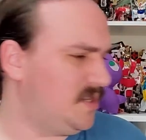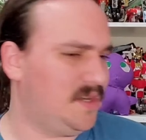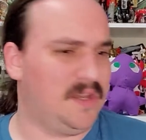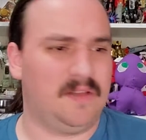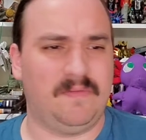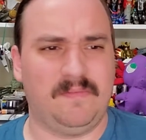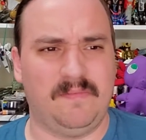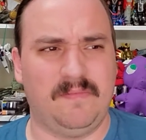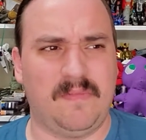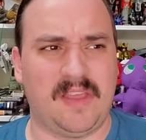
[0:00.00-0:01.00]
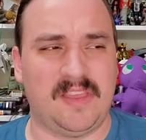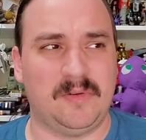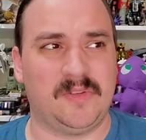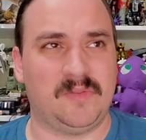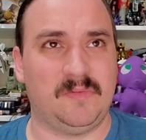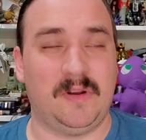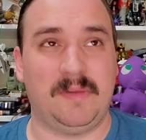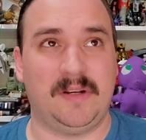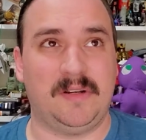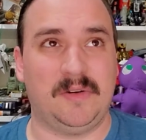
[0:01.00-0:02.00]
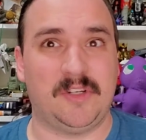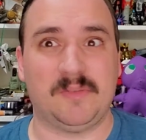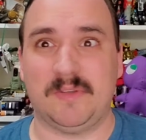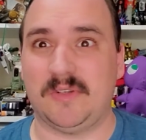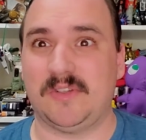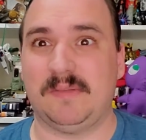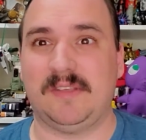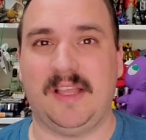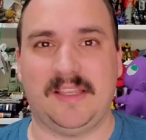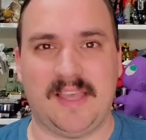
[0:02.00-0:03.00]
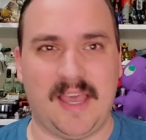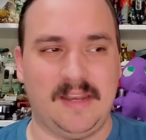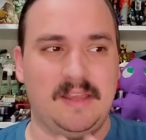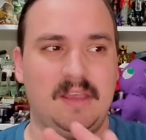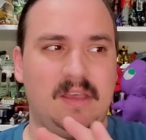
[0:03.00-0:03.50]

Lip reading: I think it would have been Christmas or something like that,